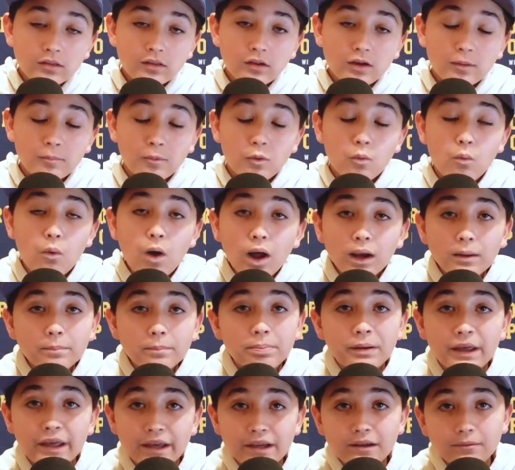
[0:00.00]
the number 1
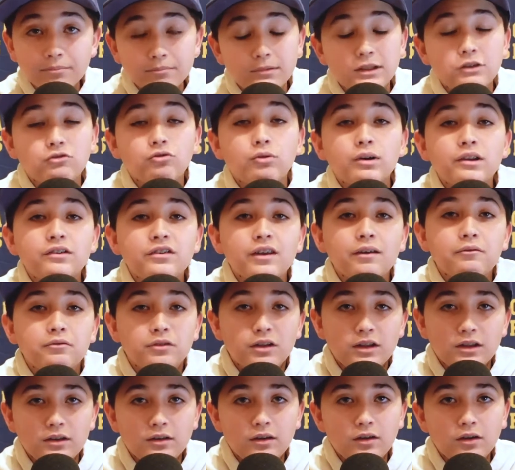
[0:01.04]
pick in
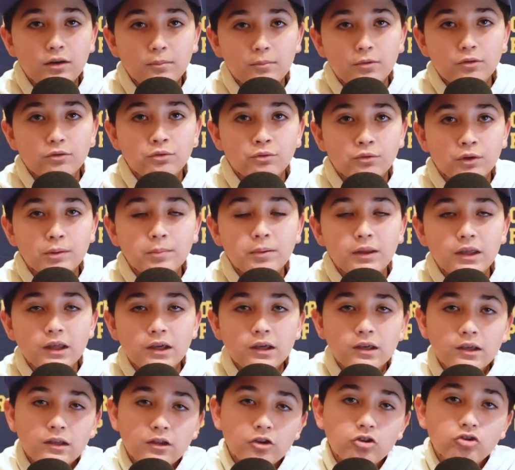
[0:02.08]
2017, the number 3
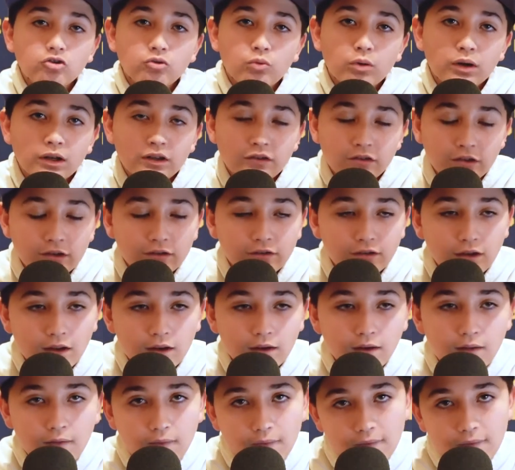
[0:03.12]
pick in 2016.